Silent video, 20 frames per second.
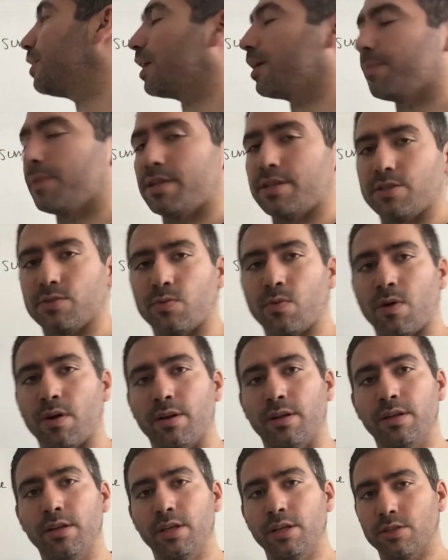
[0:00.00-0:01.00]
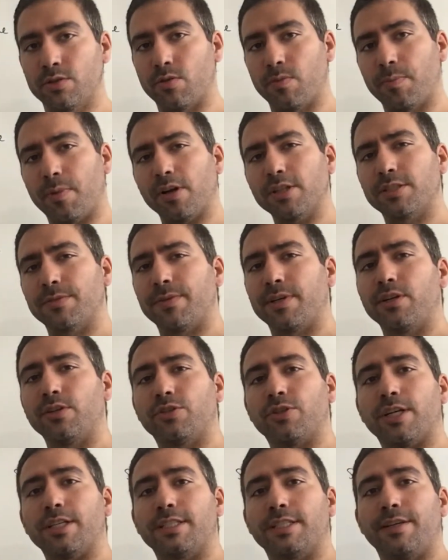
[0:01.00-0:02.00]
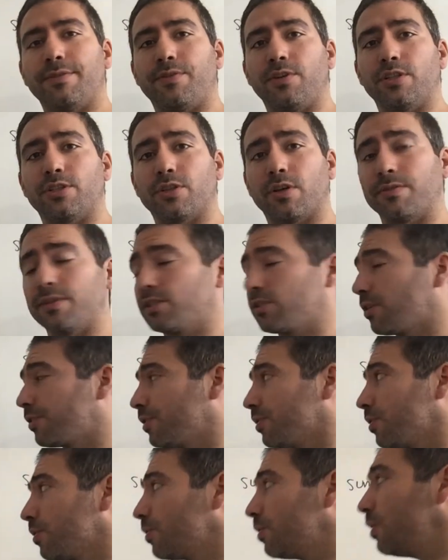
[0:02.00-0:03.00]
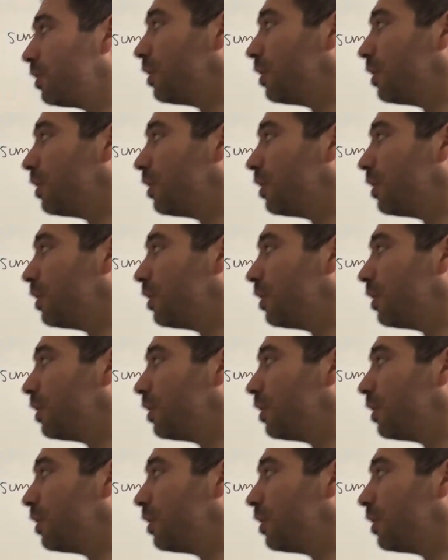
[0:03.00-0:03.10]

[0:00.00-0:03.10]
I minus 1. So pause the video, try to see if you can solve this on your own.